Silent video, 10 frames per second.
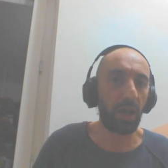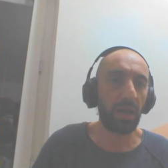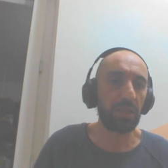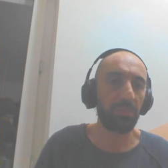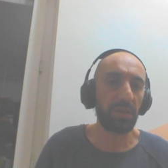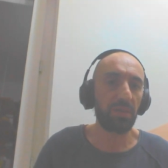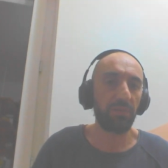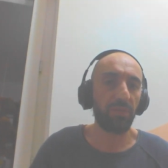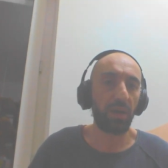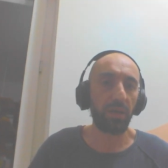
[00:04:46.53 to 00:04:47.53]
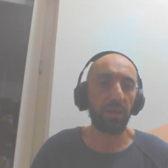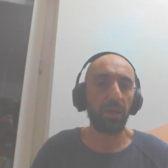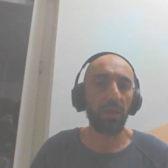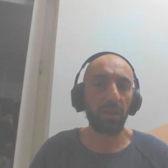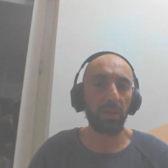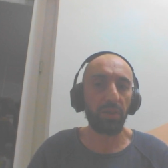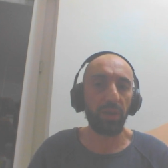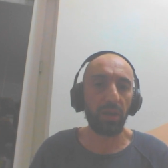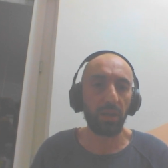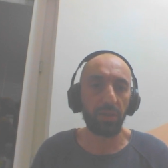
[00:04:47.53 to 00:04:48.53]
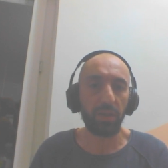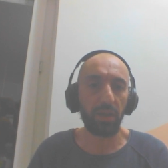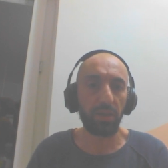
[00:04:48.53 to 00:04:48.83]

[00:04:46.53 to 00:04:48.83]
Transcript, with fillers: I specify uh, the, the,